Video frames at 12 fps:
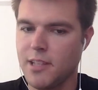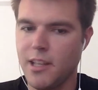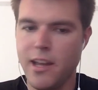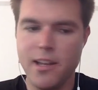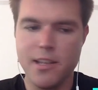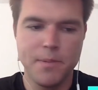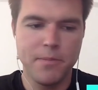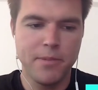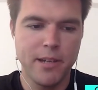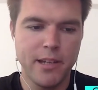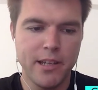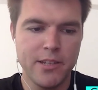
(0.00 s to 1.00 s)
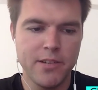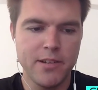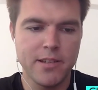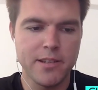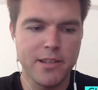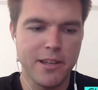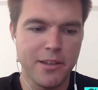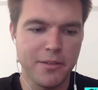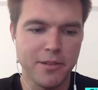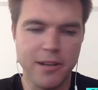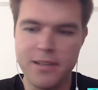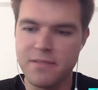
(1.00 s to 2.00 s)
Yeah, it's been really interesting seeing the
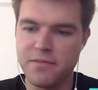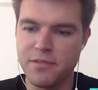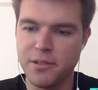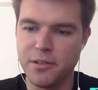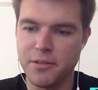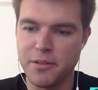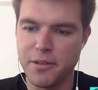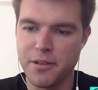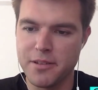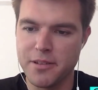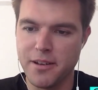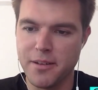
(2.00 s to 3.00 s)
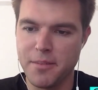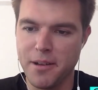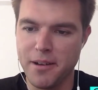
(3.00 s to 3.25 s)
rise and fall of all those dark